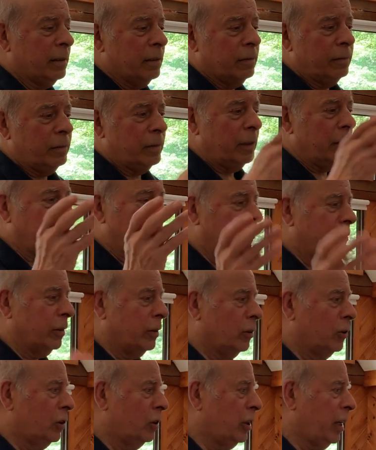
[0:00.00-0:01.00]
of different
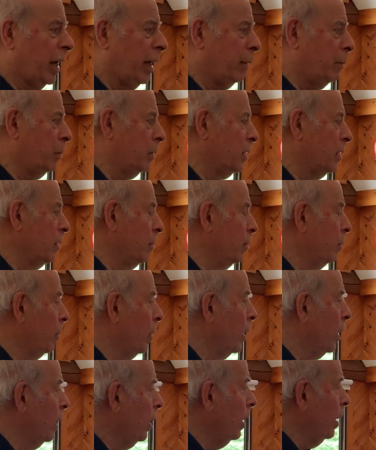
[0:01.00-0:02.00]
shapes.
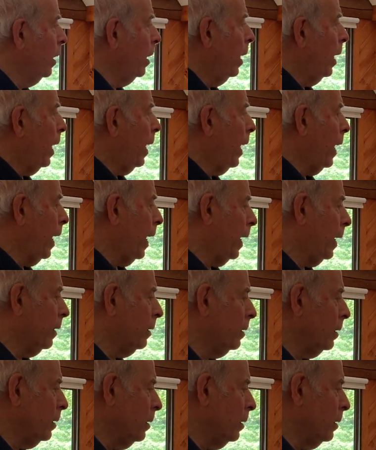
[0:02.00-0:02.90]
And